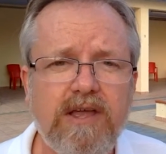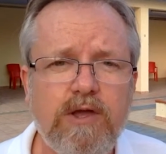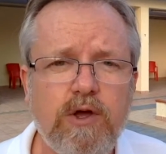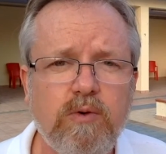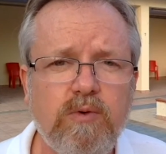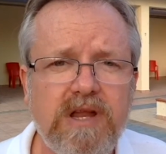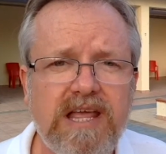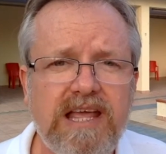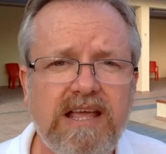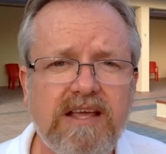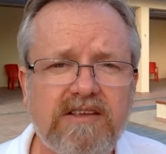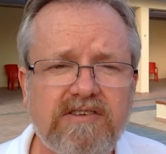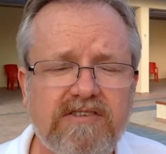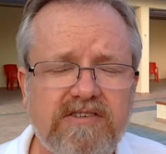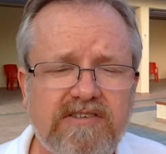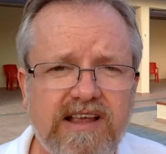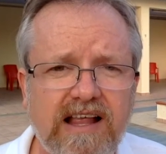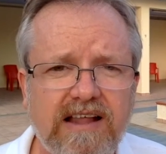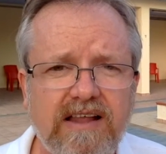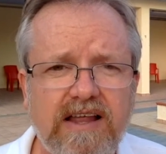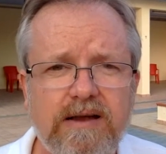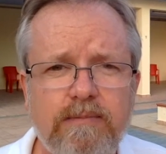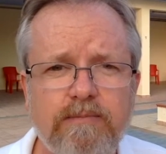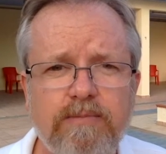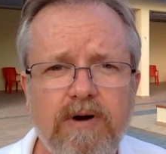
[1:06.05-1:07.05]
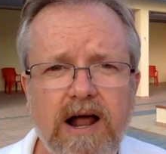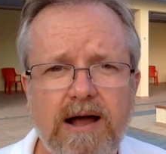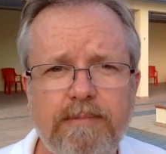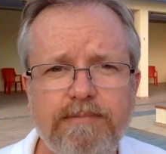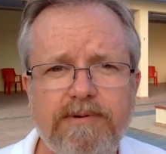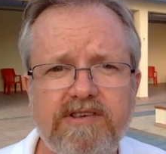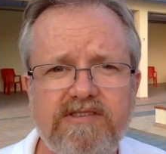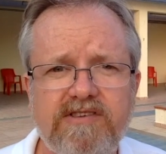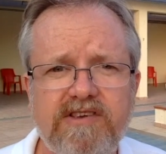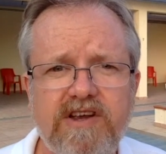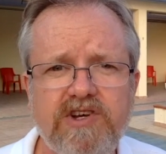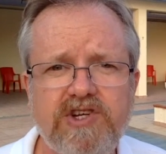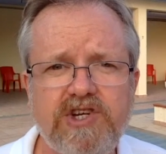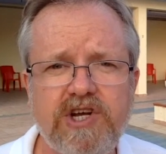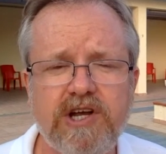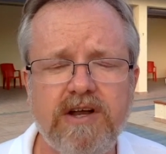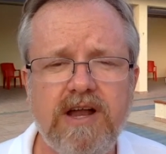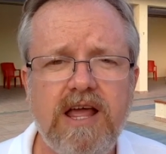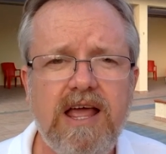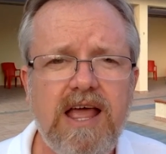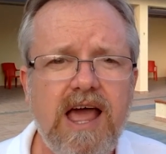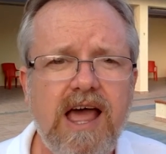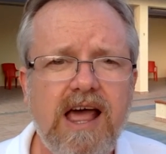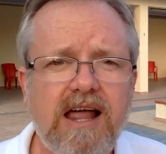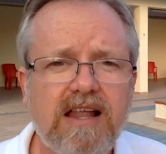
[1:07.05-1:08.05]
unique selling proposition.
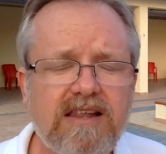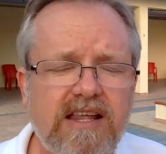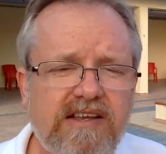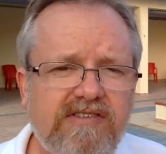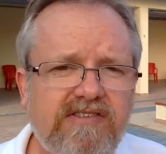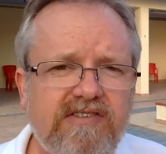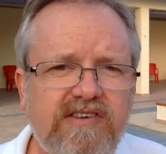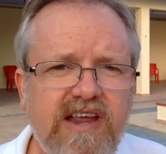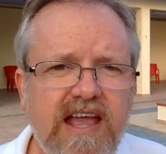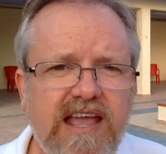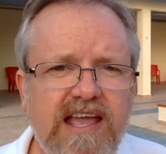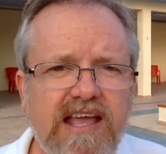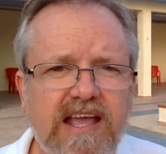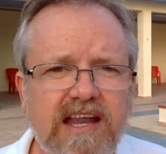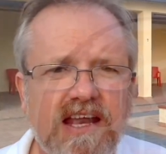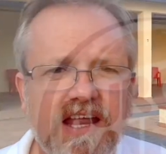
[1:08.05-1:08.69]
Let's take